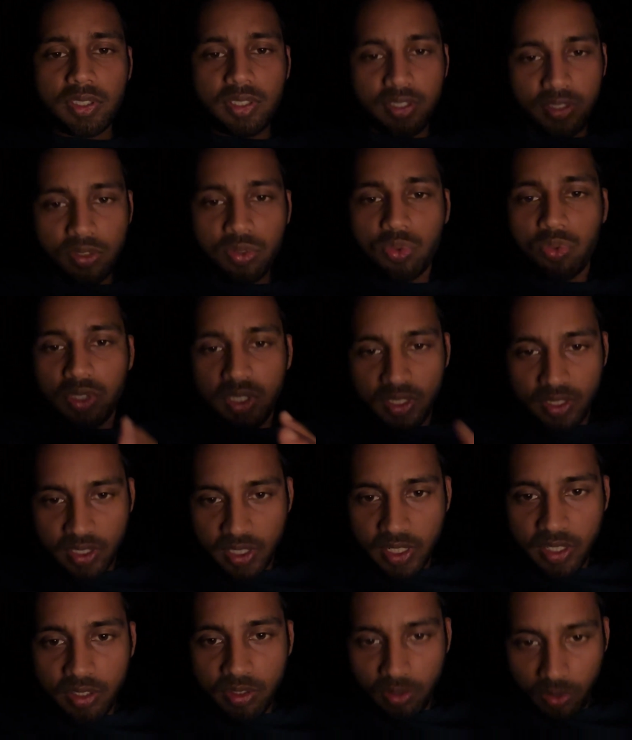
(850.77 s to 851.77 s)
It is doing
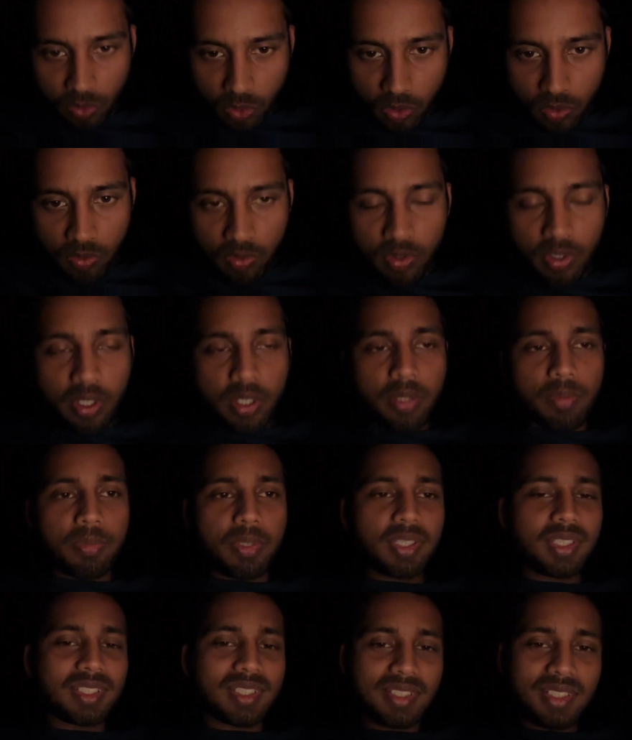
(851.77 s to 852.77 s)
great though,
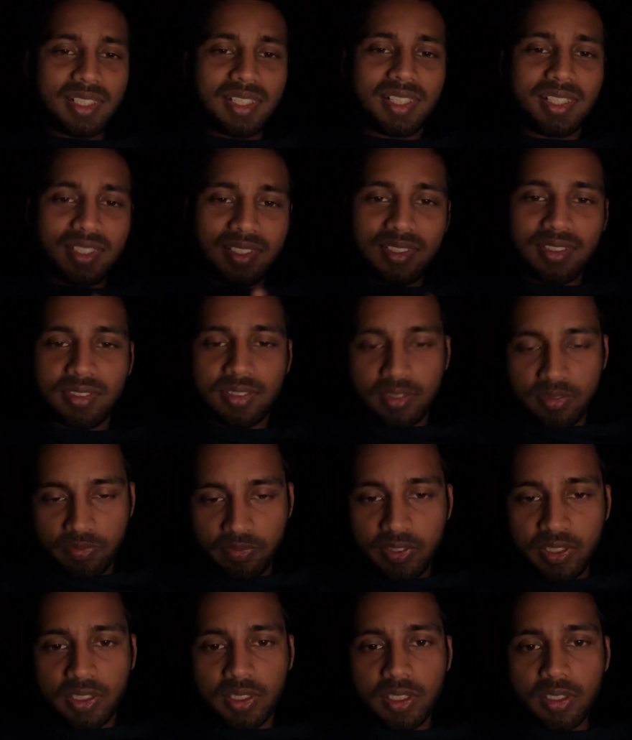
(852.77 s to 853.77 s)
but still it is
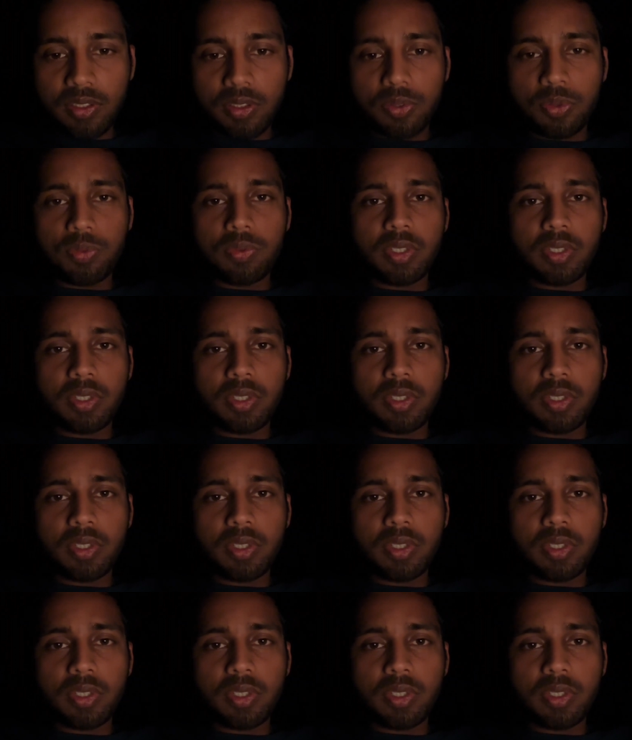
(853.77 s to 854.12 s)
insufficient to